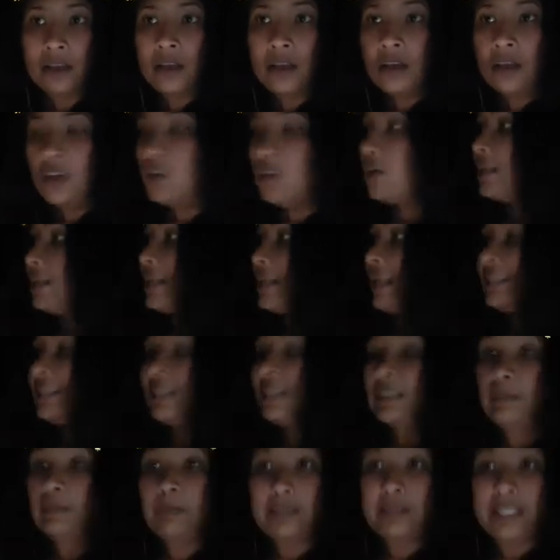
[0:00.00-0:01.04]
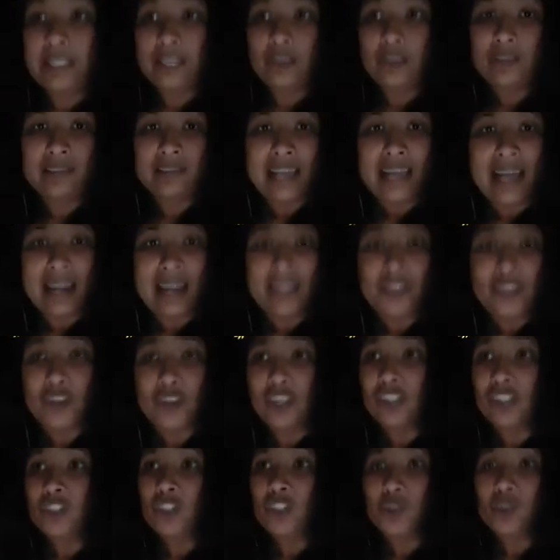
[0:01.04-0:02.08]
You can add it to potato salad, you
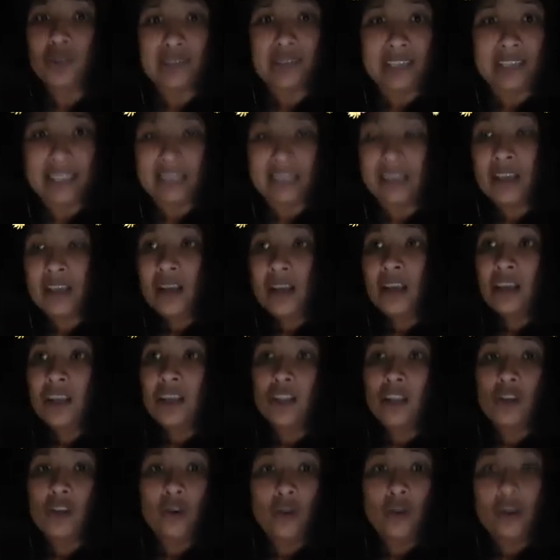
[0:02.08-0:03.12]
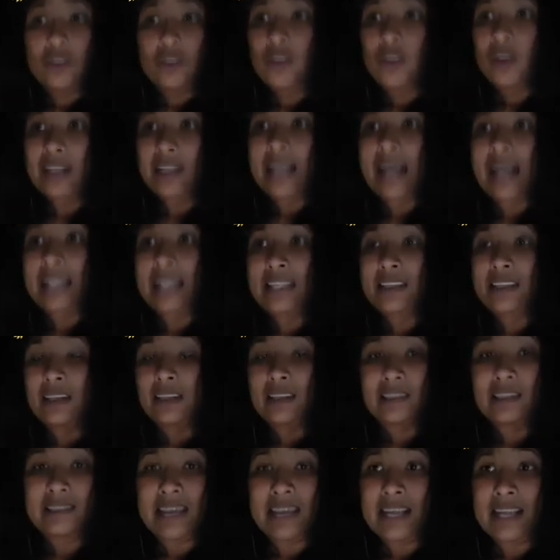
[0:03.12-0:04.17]
can juice it. You know, you can add it on
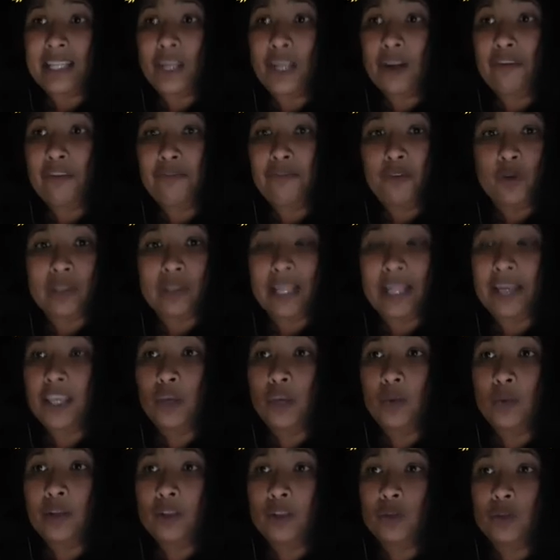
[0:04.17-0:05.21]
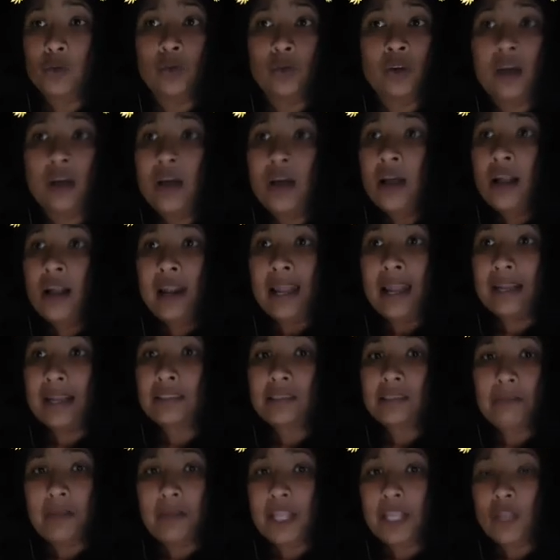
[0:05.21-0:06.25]
the side of your food like you would do like
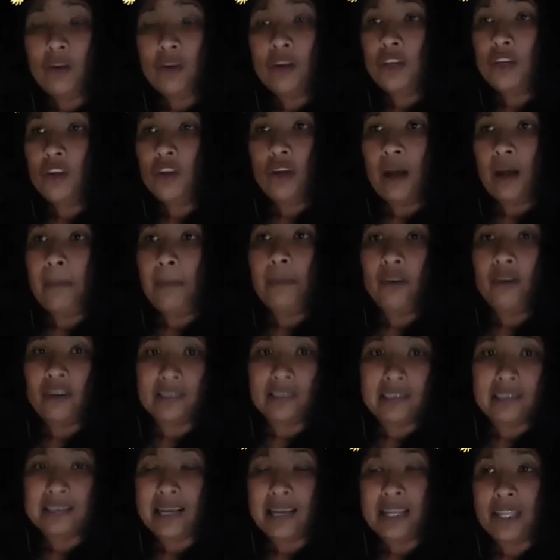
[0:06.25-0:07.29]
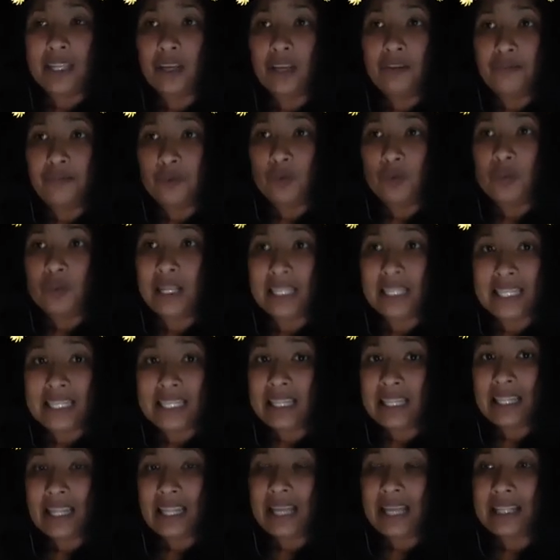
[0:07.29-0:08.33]
tomato or cucumber on the side of your food and eat
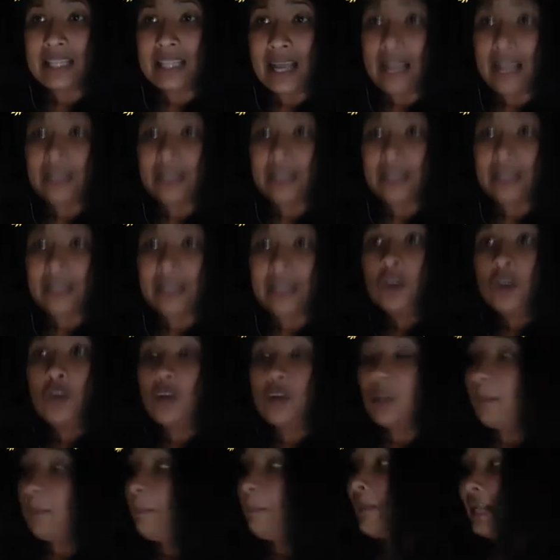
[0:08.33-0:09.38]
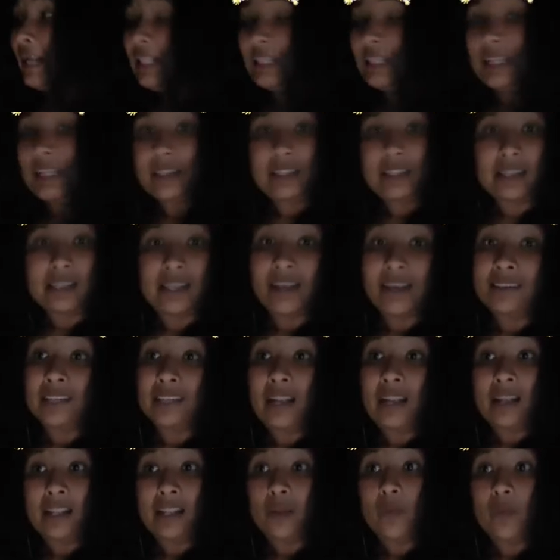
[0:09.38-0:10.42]
it like that. You can pickle it. There's a
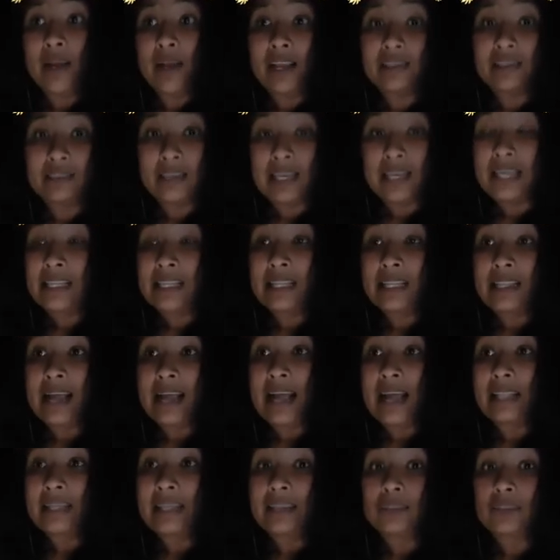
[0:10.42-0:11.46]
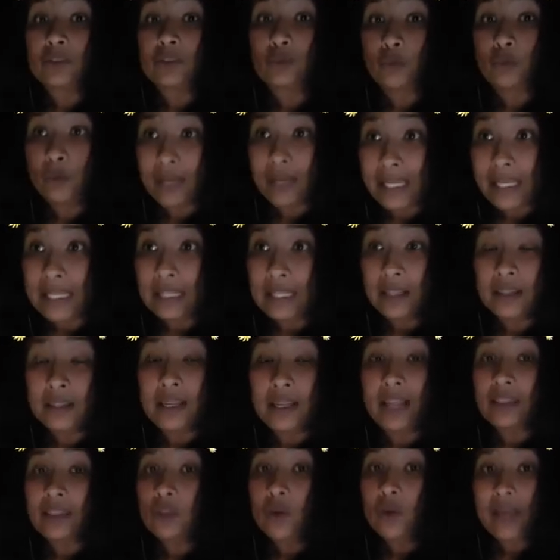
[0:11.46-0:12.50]
lot of ways to eat it and it's real,
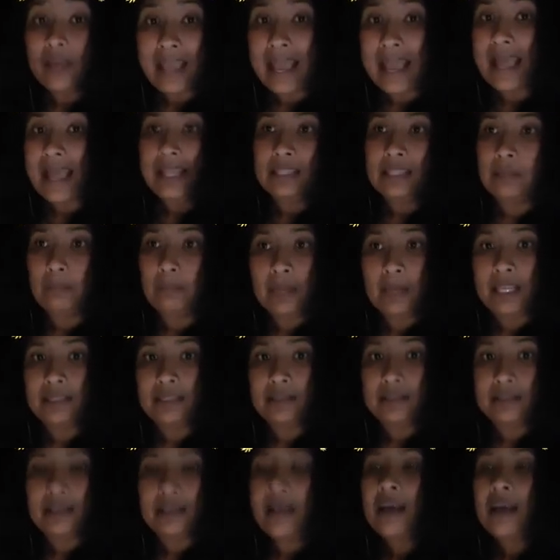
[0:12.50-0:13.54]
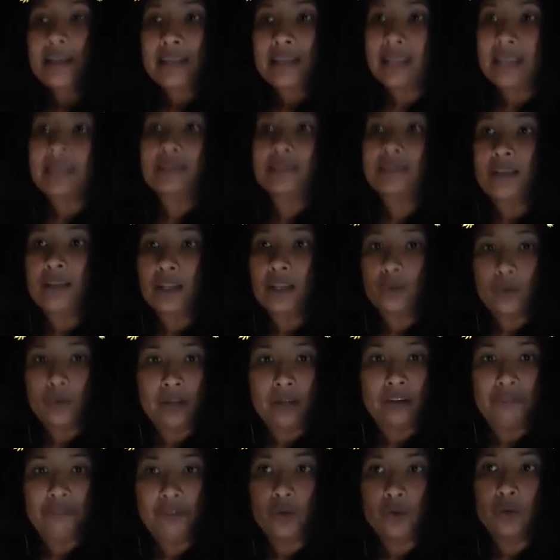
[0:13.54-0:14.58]
not no canned beets. That is not
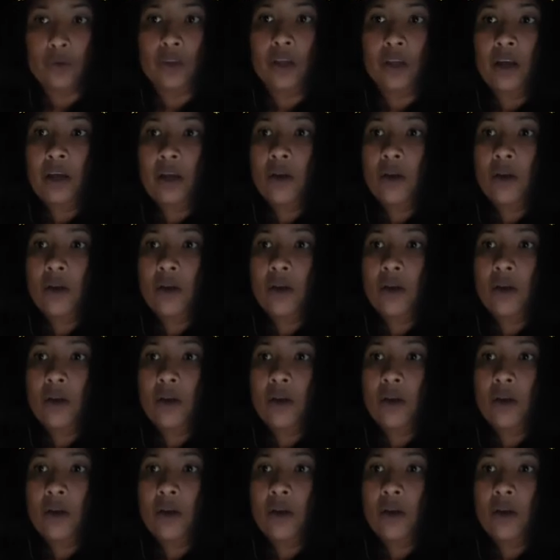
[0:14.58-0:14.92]
real food.